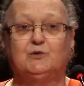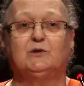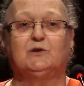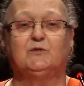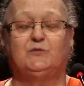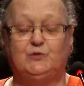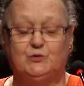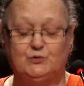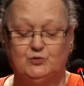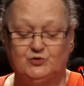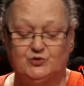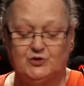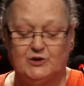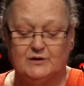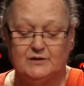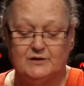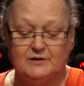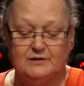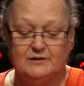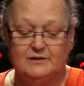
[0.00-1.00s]
her
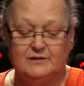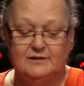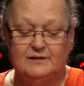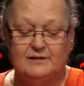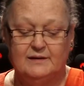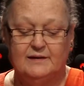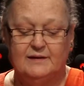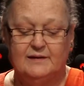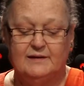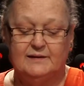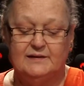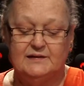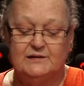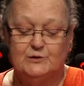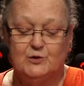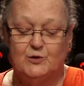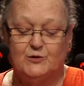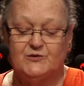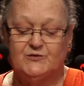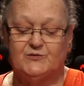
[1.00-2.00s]
future
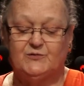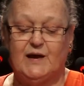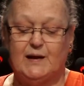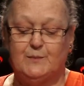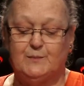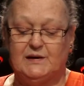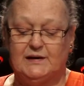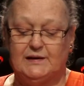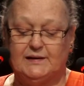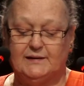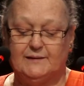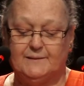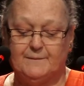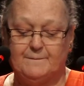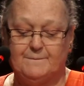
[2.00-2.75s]
in-law's family,